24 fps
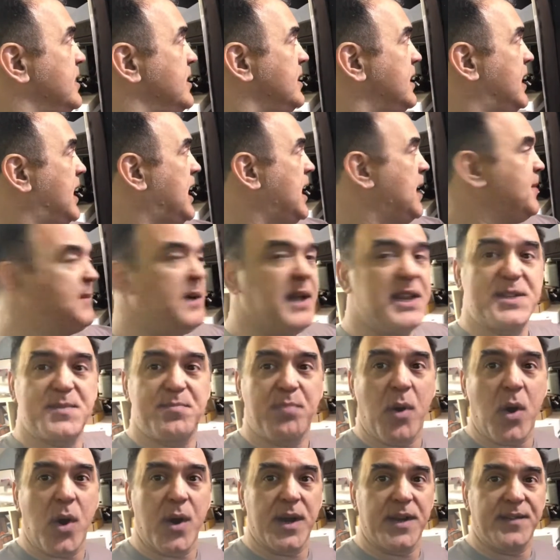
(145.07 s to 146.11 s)
Um, it's
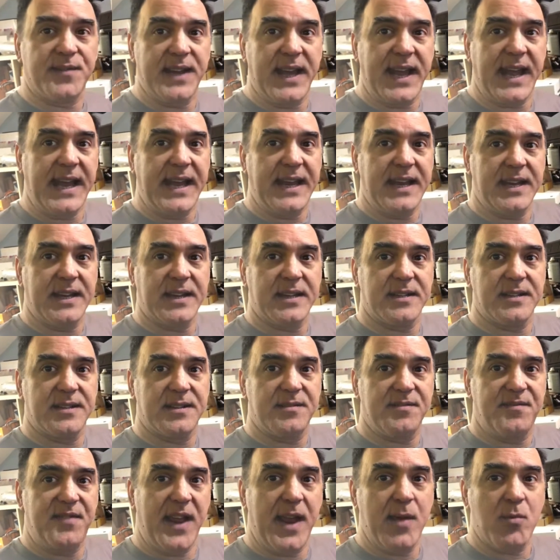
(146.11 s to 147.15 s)
part of a
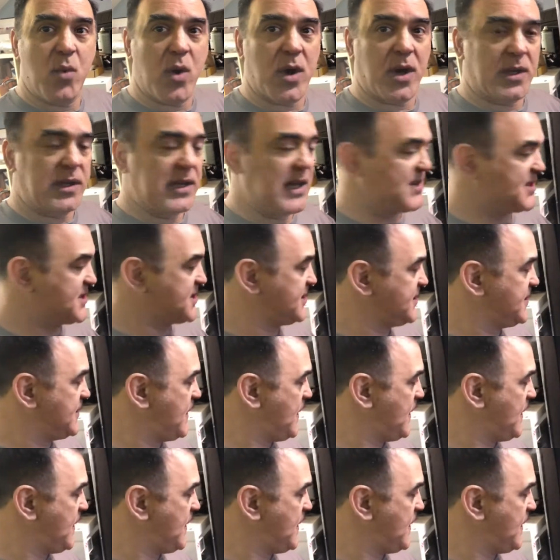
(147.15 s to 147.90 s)
VMware cluster,